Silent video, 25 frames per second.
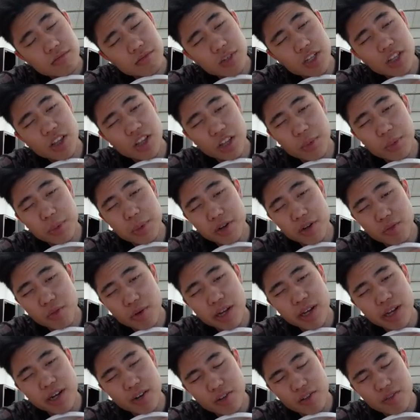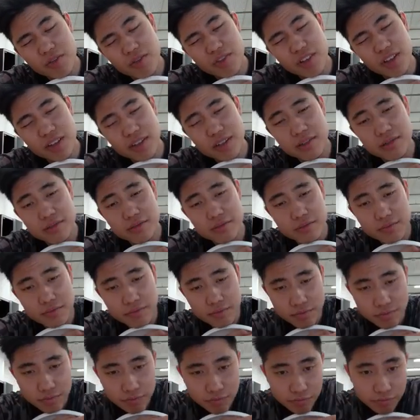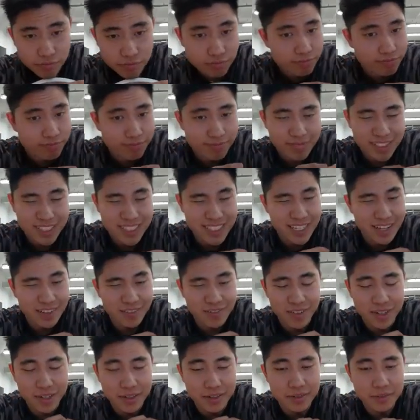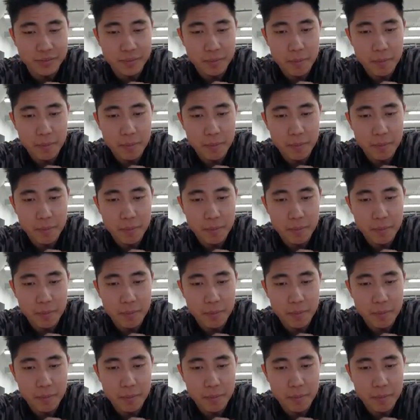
a little bit of rain, it will flood. It's not fun.